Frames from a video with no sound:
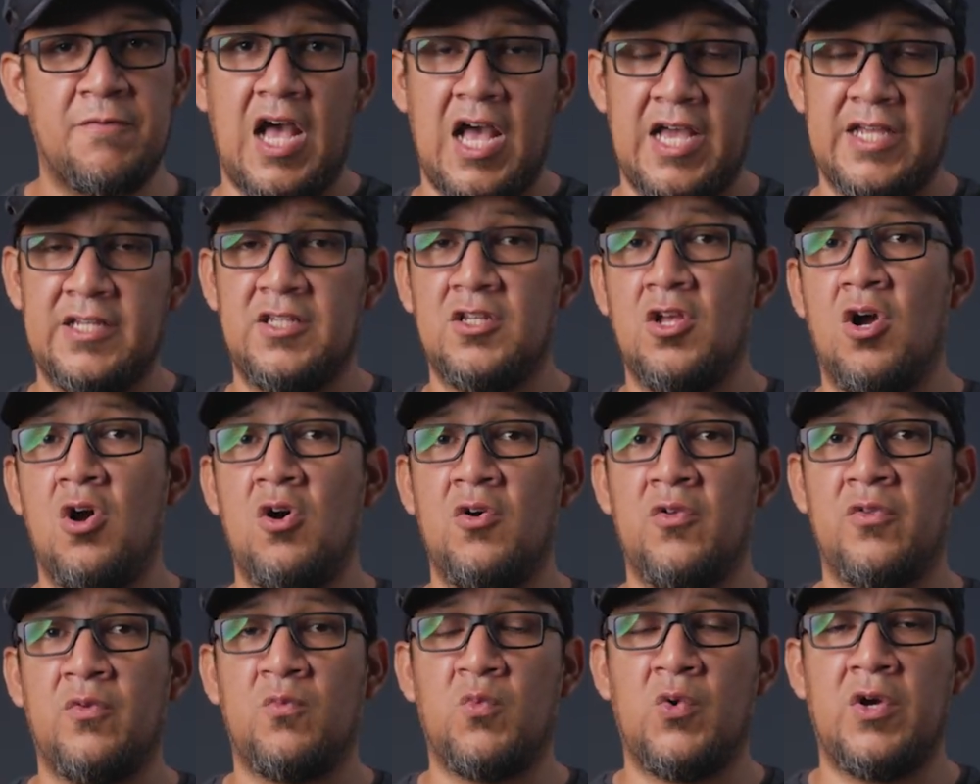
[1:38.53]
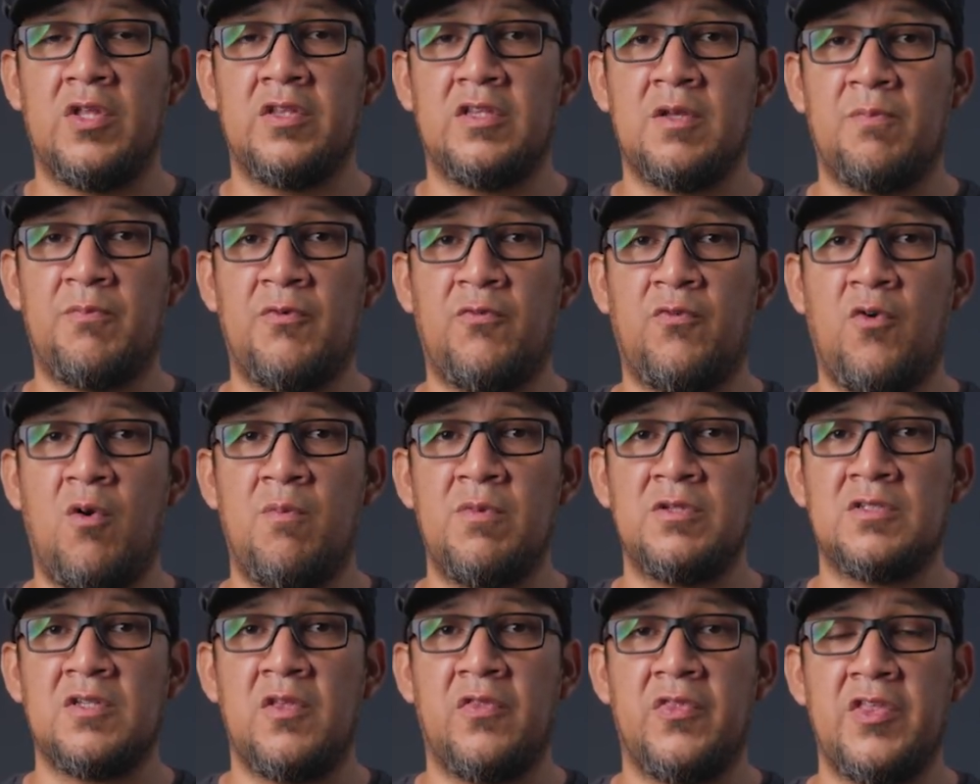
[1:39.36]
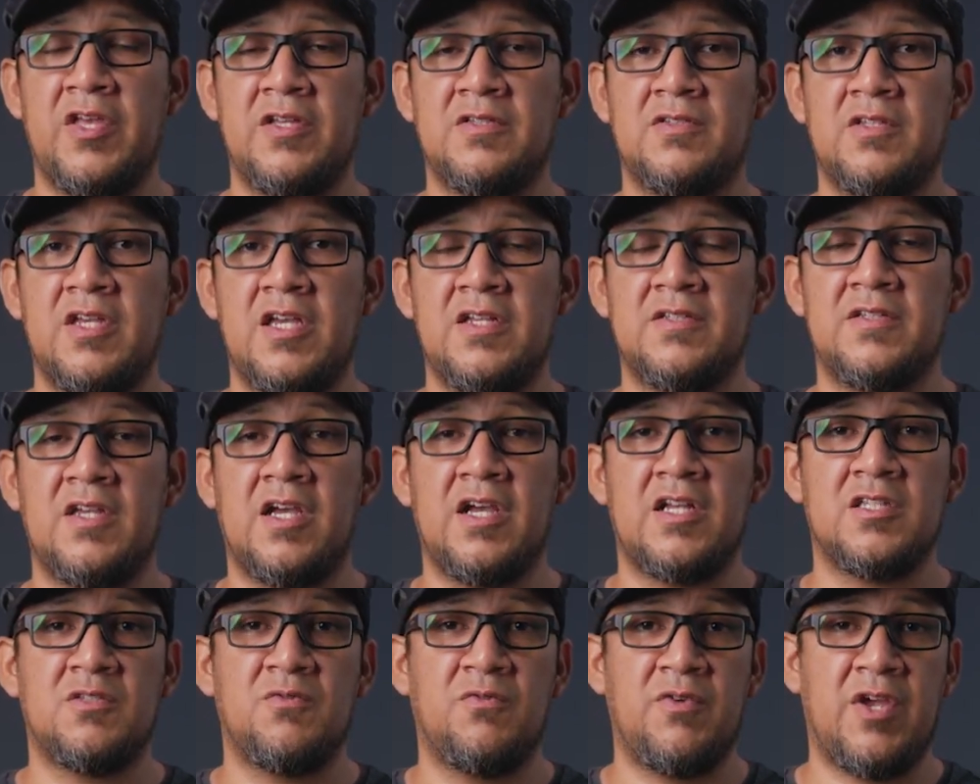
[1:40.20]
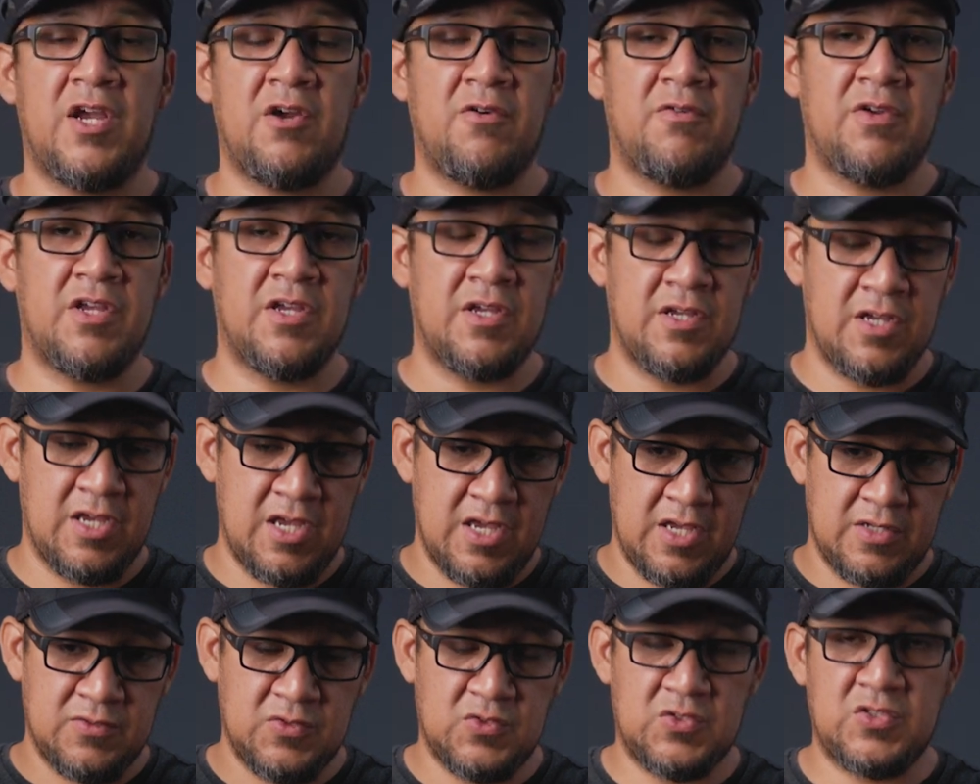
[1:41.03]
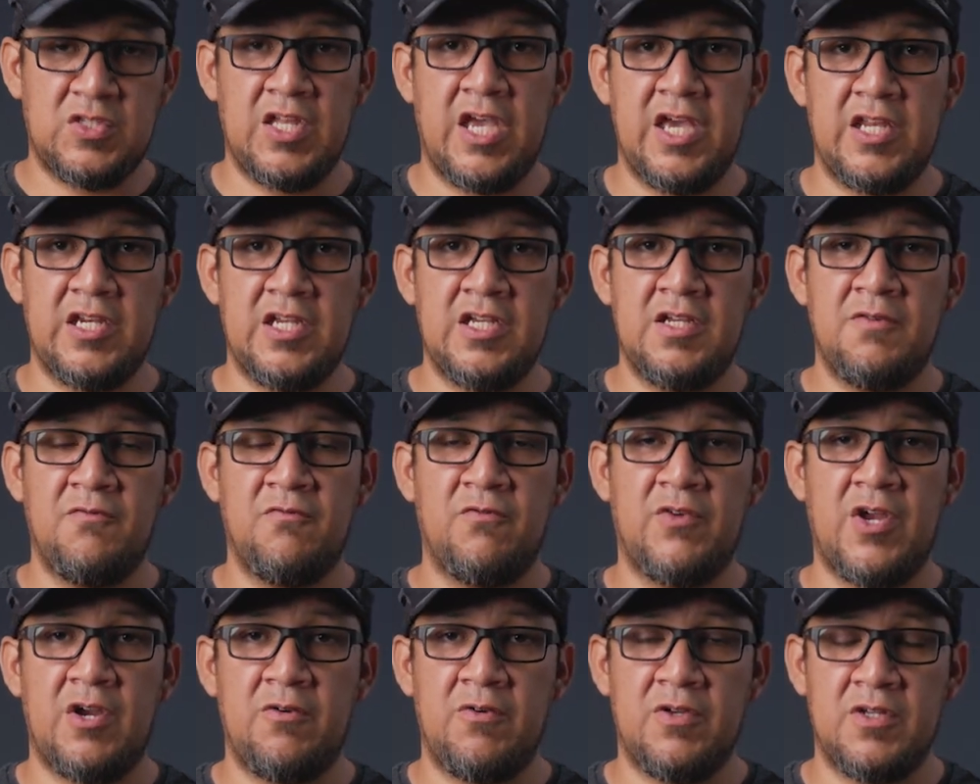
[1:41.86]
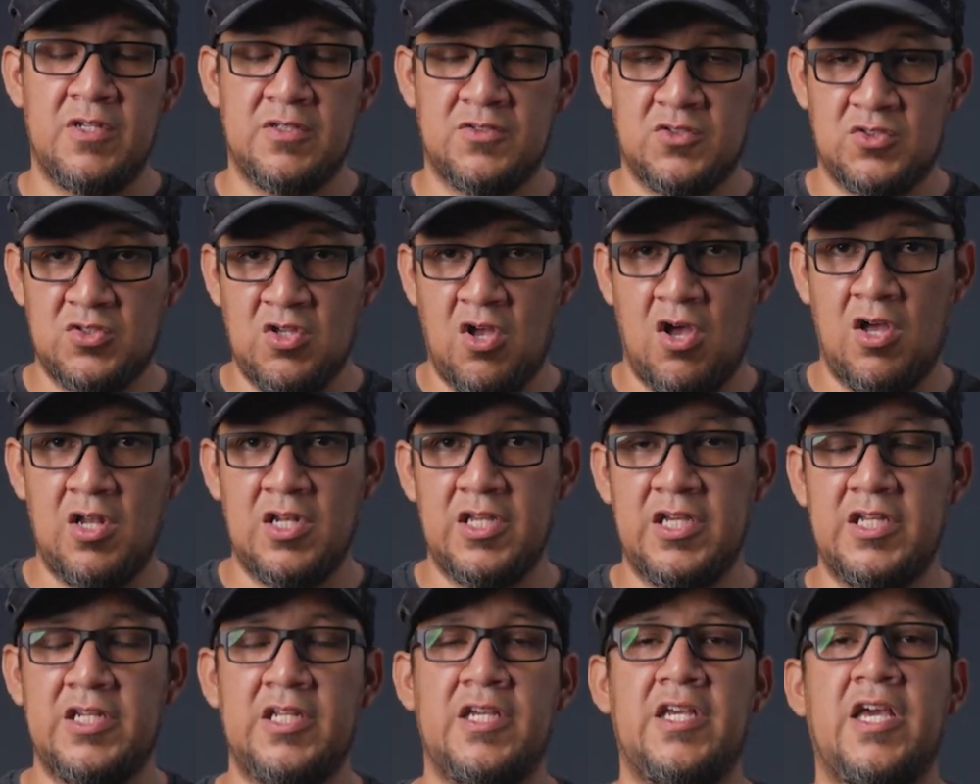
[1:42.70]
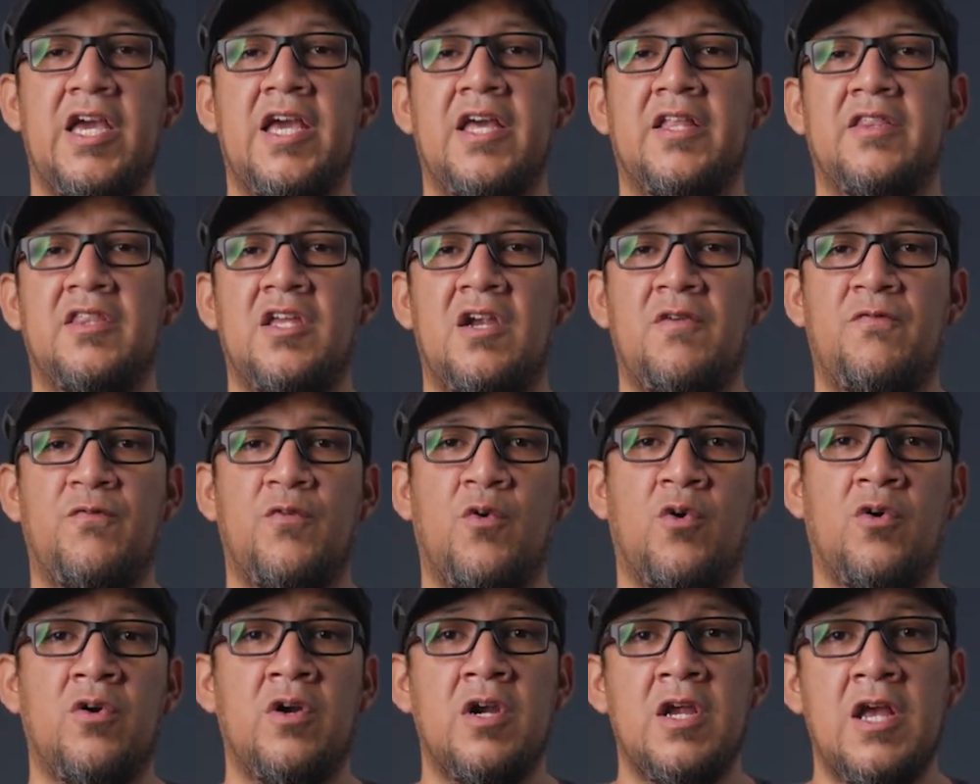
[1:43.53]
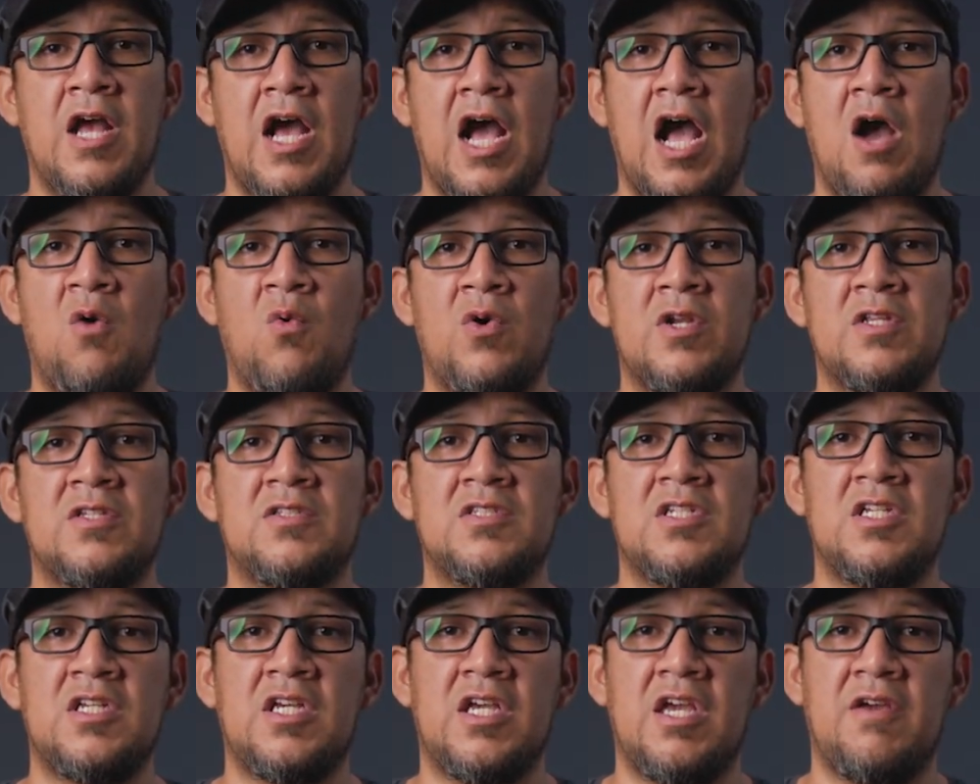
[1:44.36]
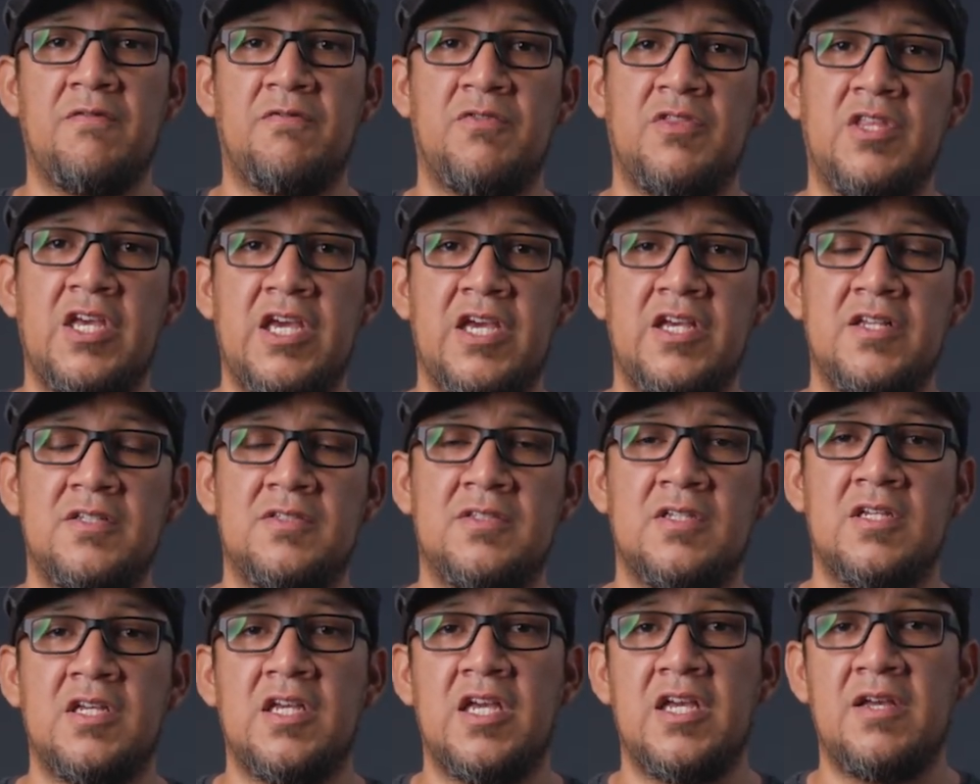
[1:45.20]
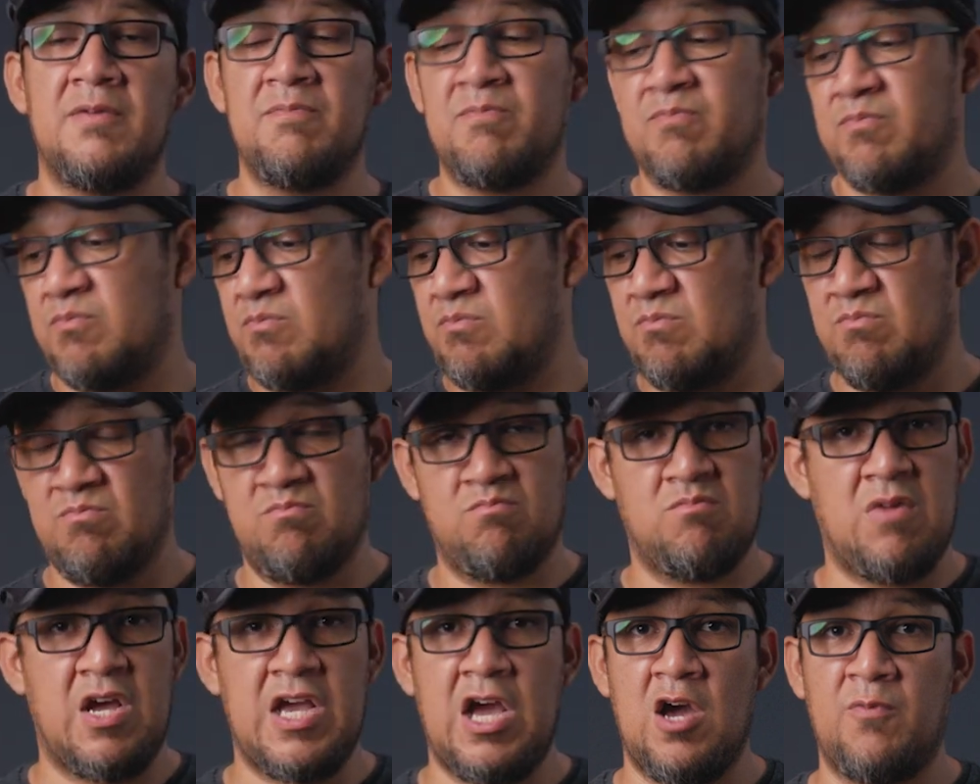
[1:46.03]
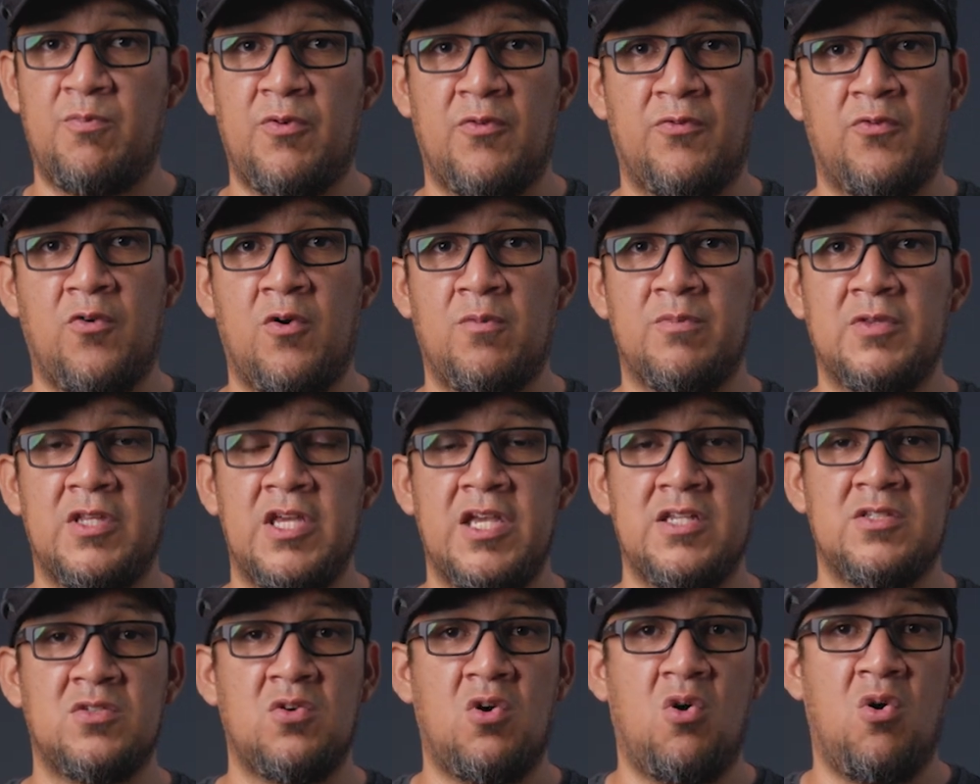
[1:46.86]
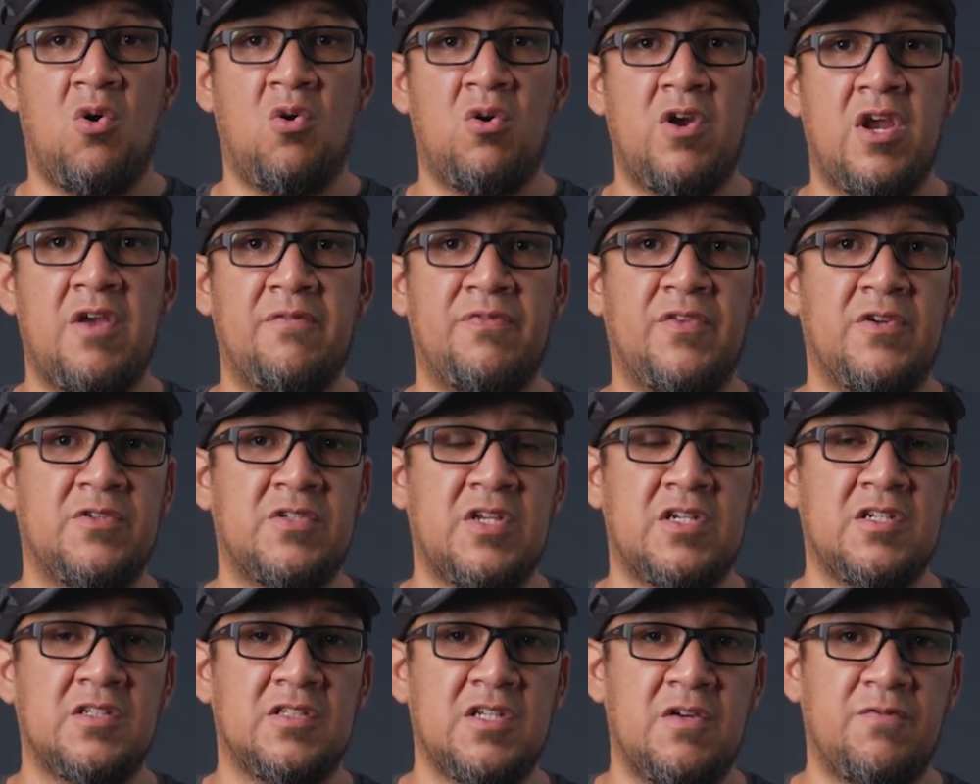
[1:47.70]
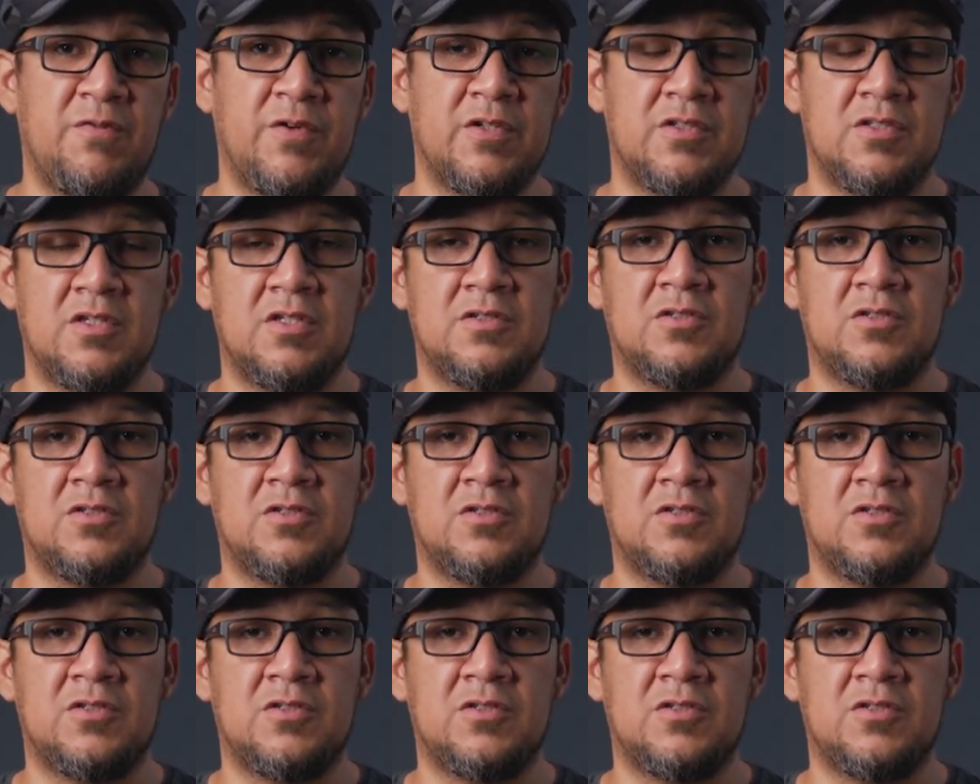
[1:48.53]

I know what the performance of this is and it's very steady, very solid, and therefore I wanna see if this might outperform this or if there's any difference.